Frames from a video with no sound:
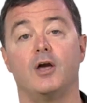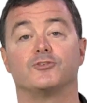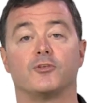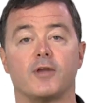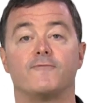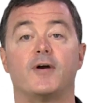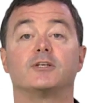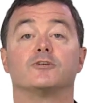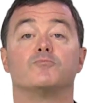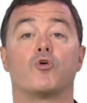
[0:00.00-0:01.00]
So the effect
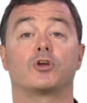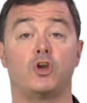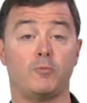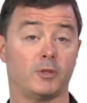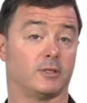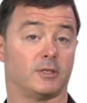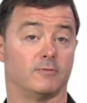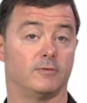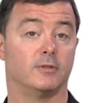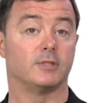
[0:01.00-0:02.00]
is more
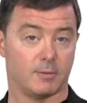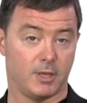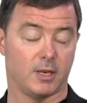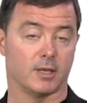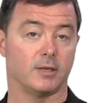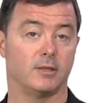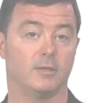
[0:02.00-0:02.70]
cumulative than immediate.